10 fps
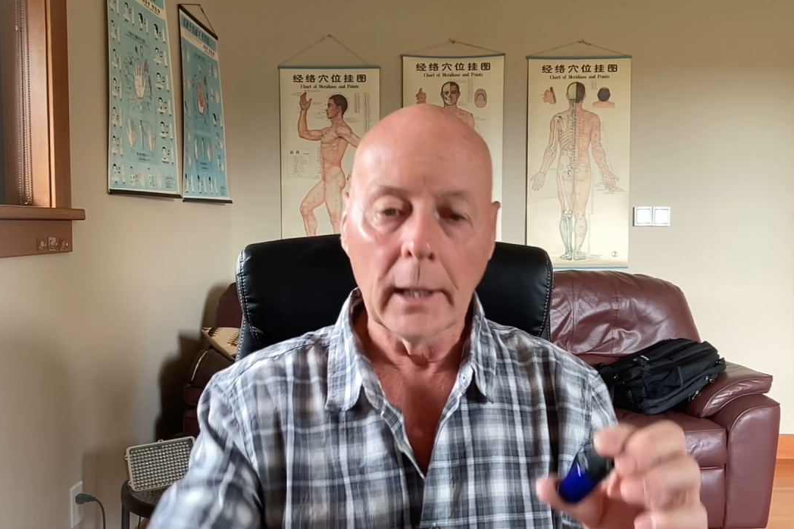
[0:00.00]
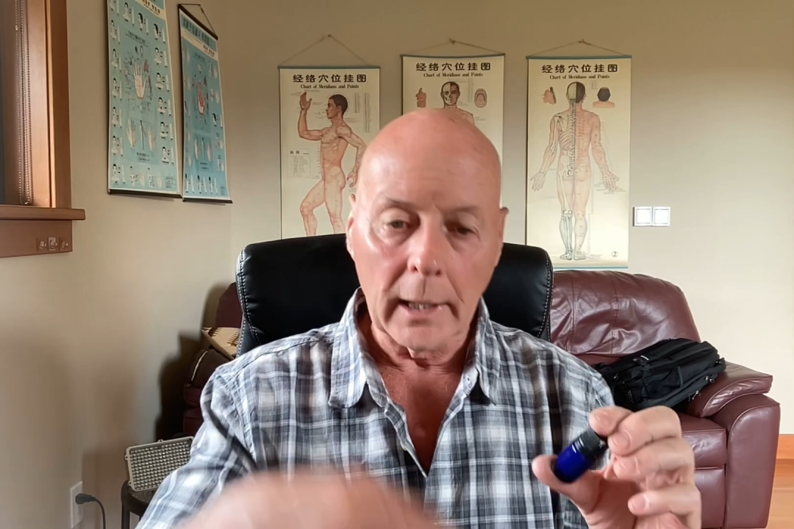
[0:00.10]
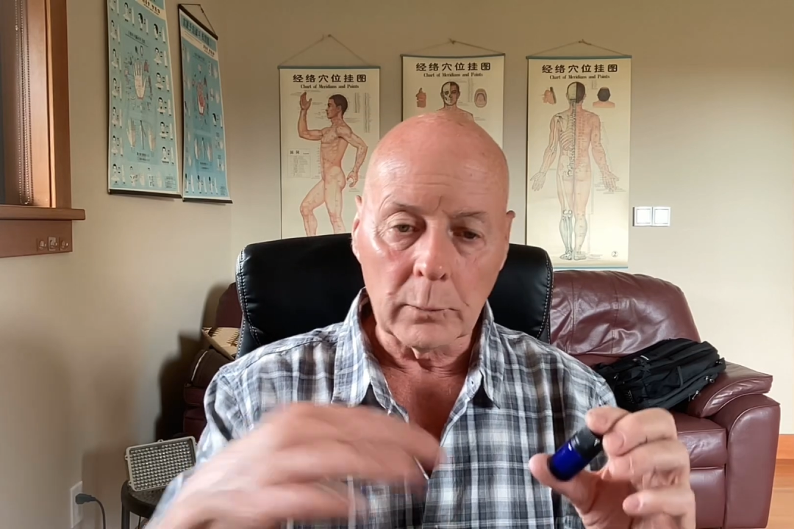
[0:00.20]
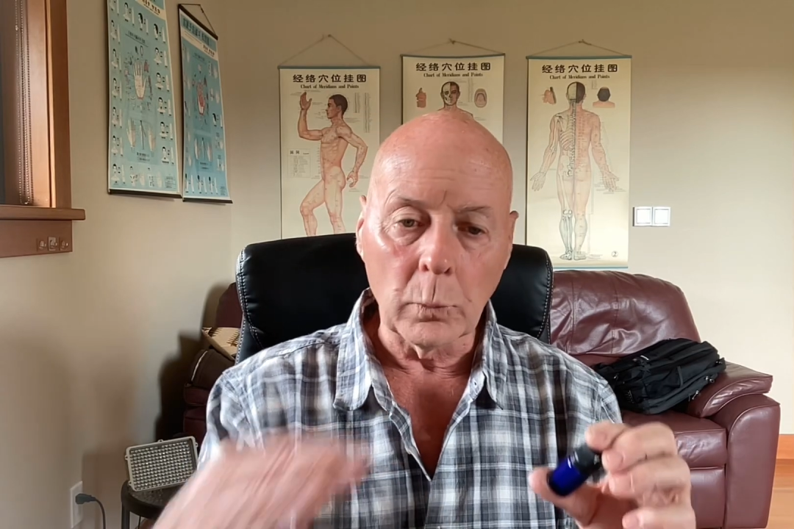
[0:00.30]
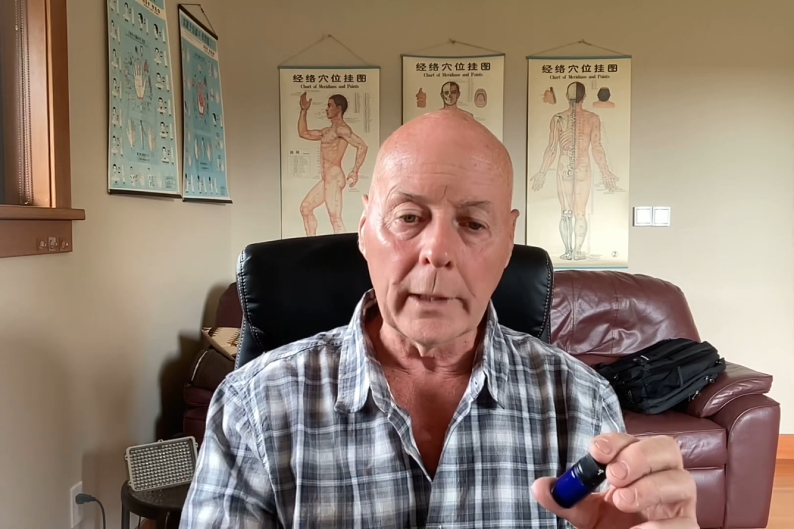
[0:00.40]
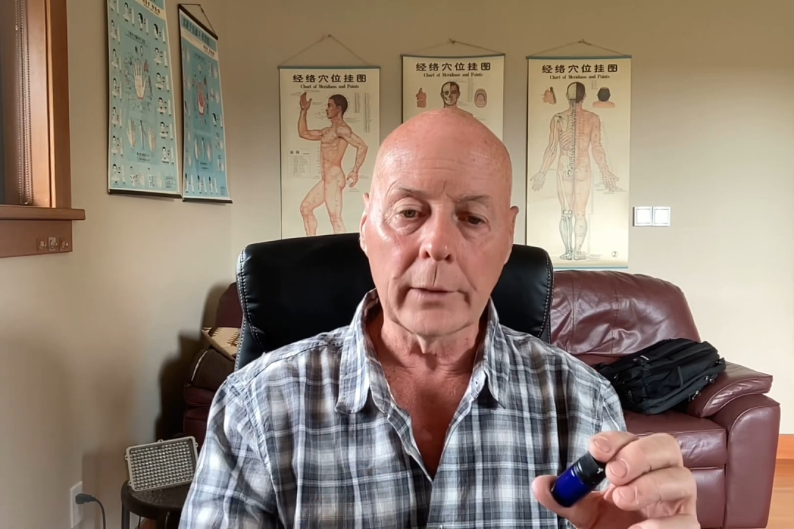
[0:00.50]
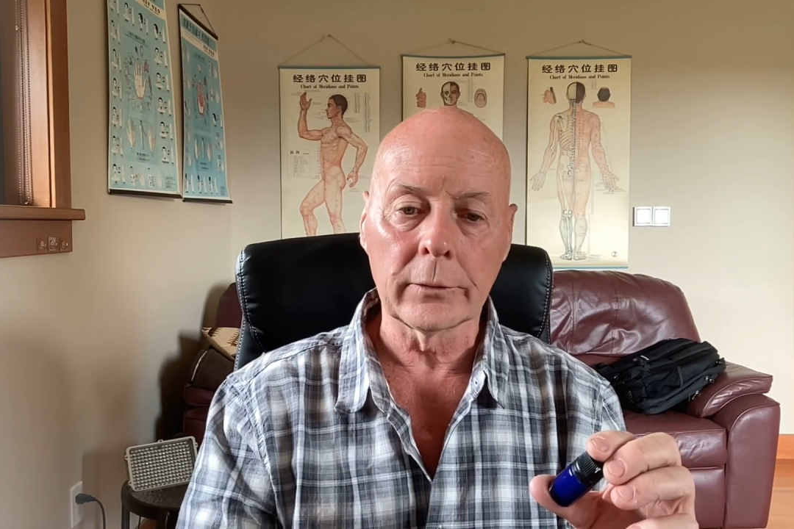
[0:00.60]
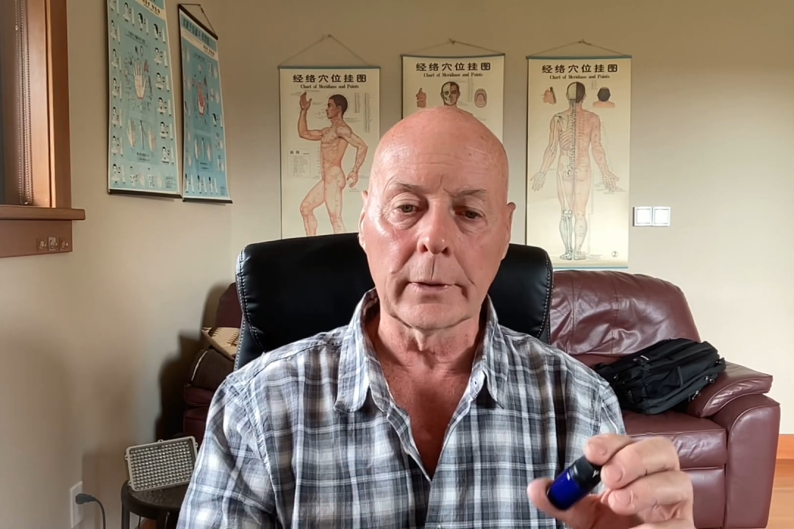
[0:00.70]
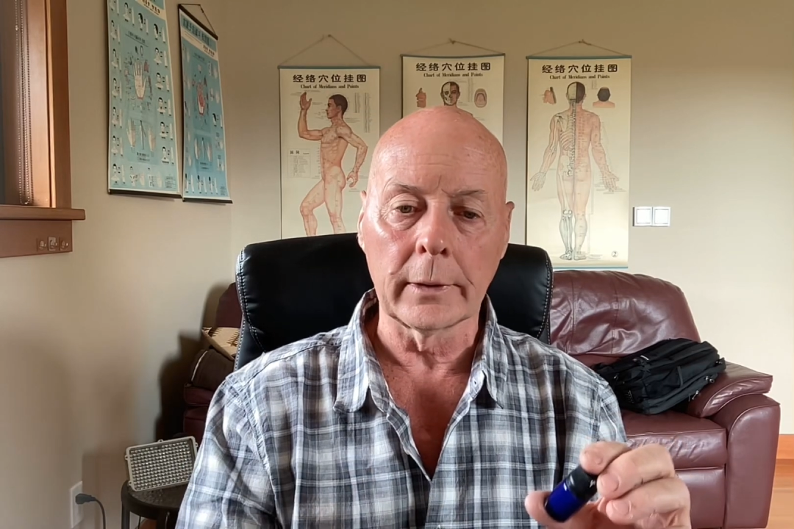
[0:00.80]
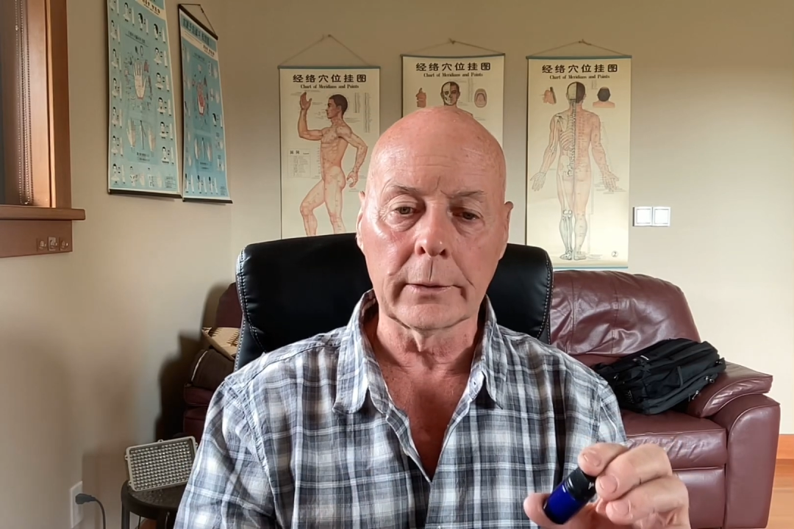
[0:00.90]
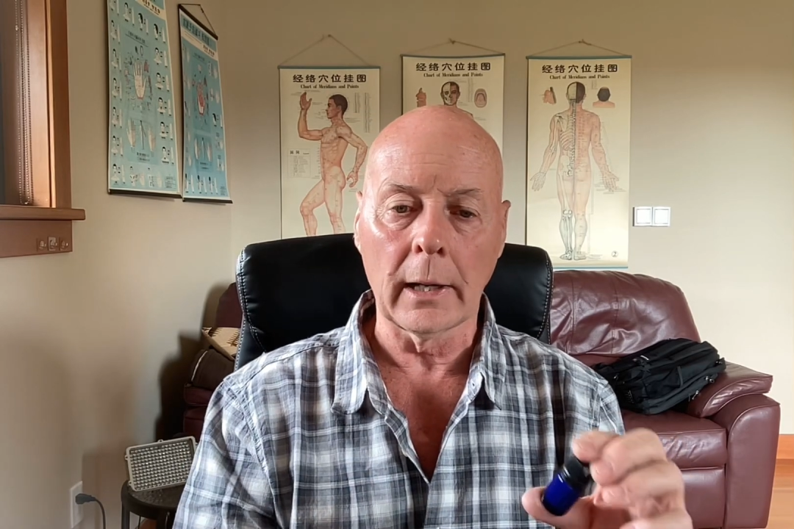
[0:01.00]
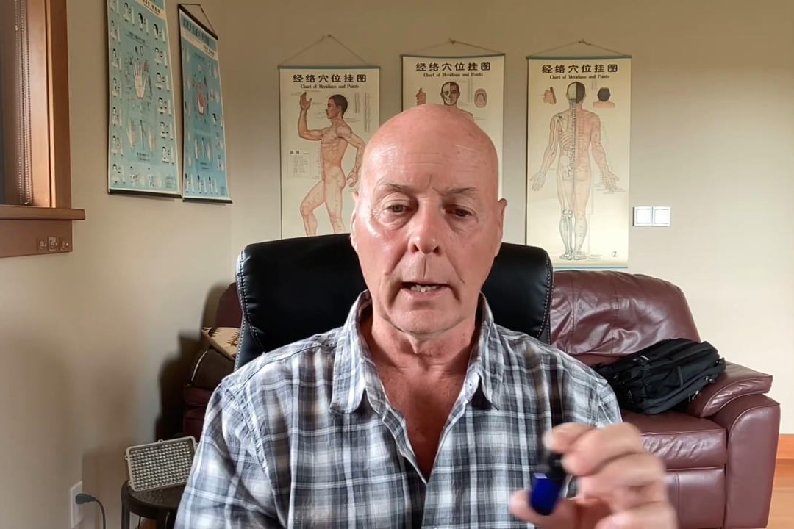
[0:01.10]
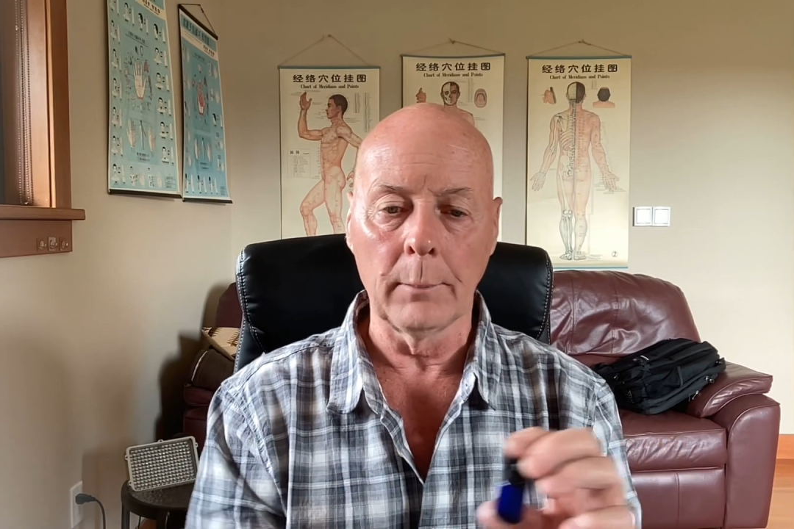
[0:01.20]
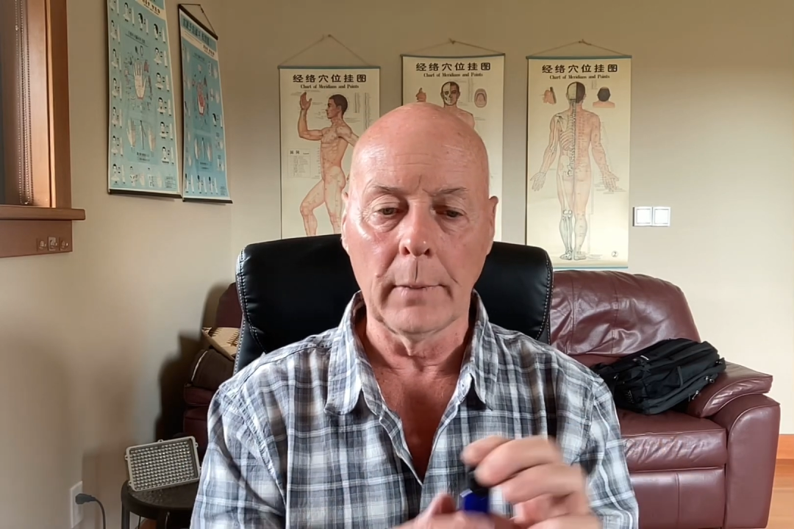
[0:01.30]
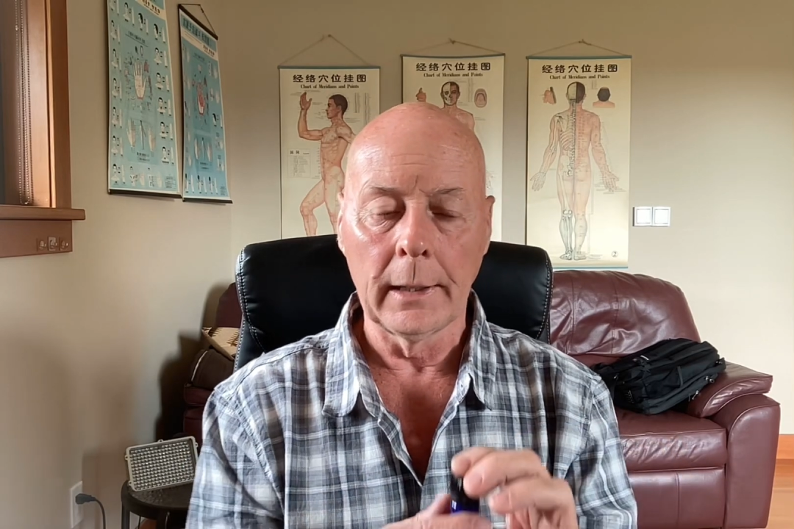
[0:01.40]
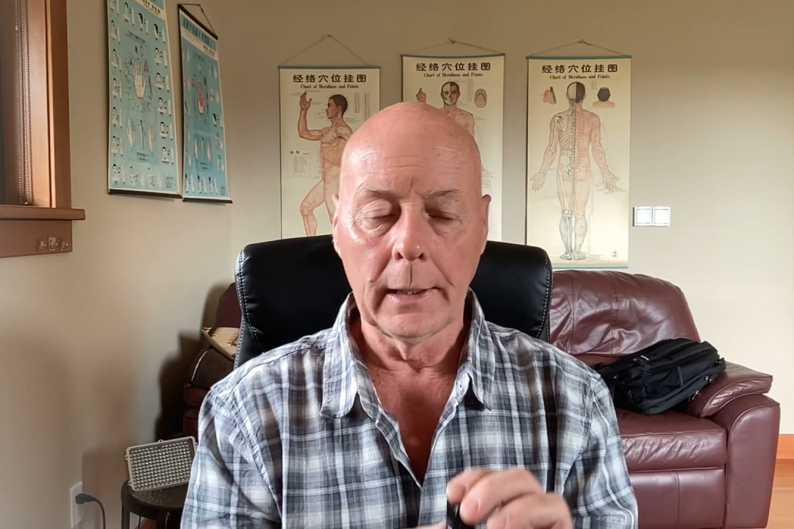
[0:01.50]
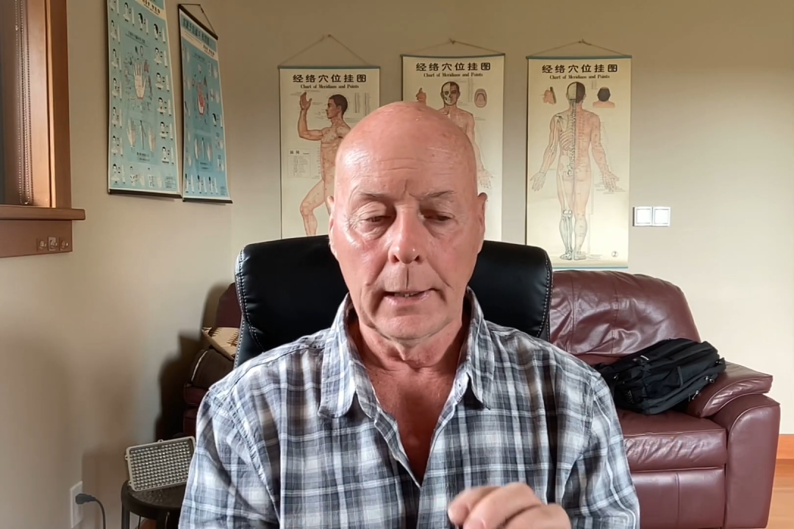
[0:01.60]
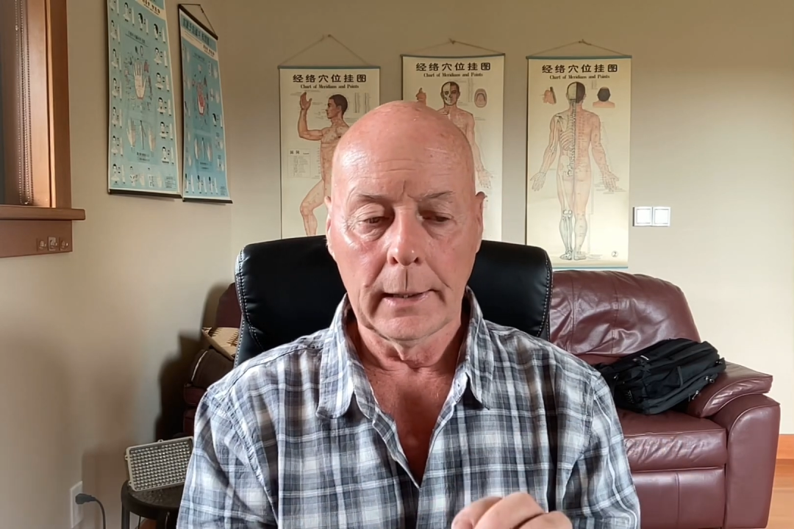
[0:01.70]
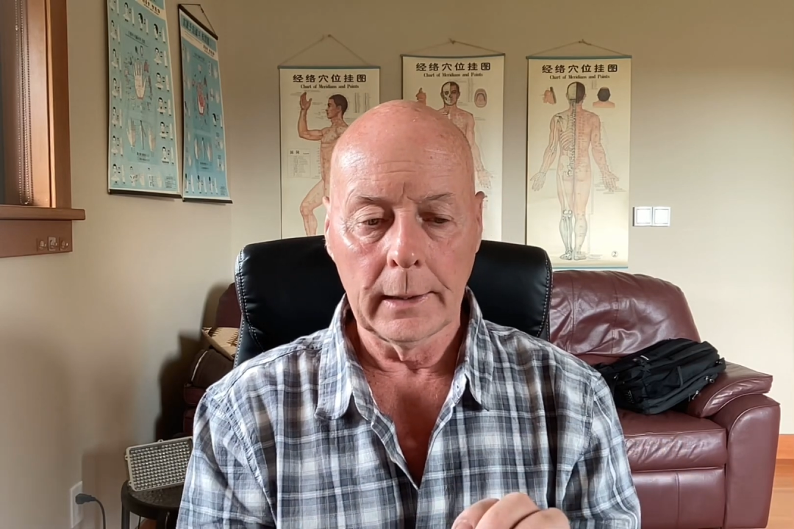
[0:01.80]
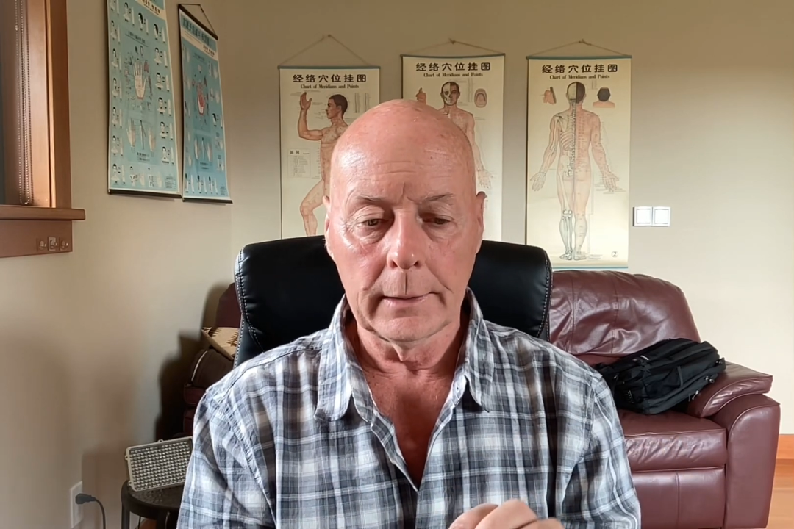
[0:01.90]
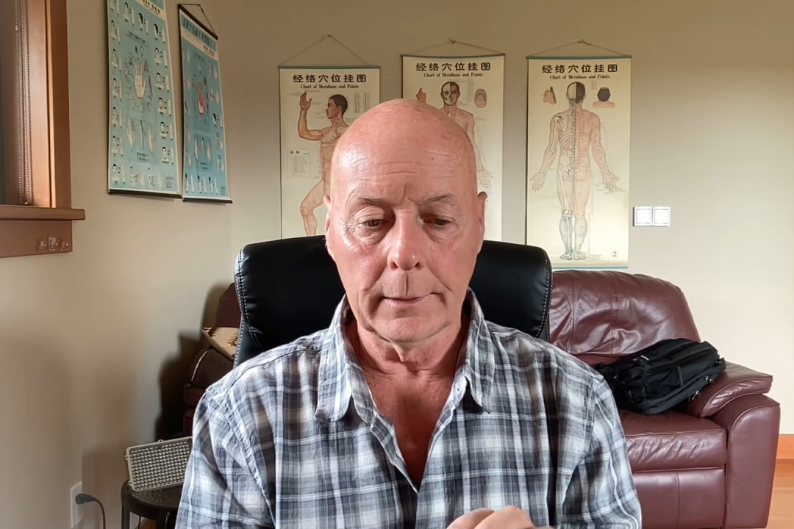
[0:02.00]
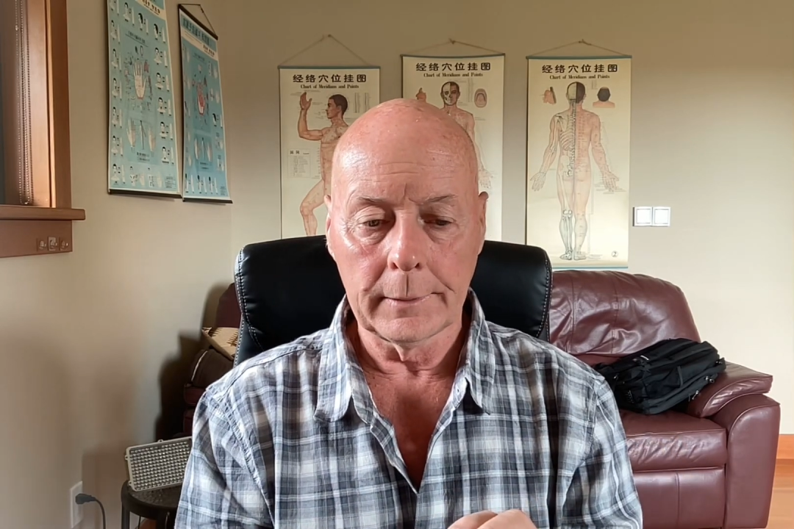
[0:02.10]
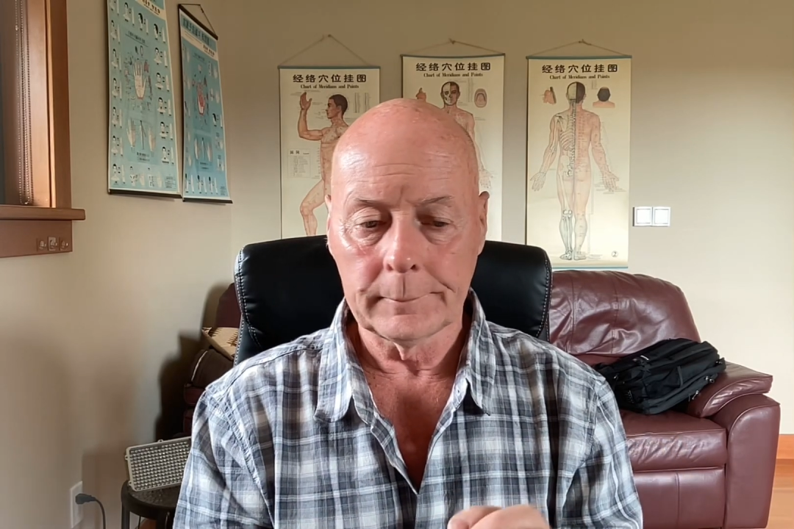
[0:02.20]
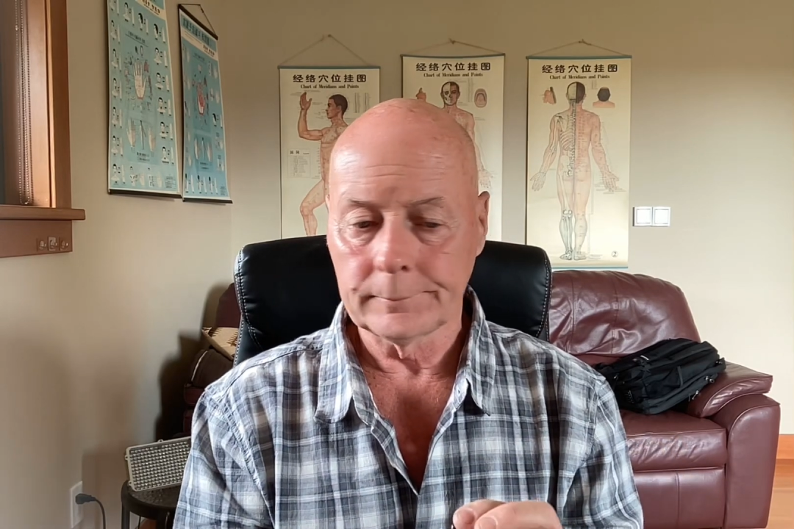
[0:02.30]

and weeks at a time. And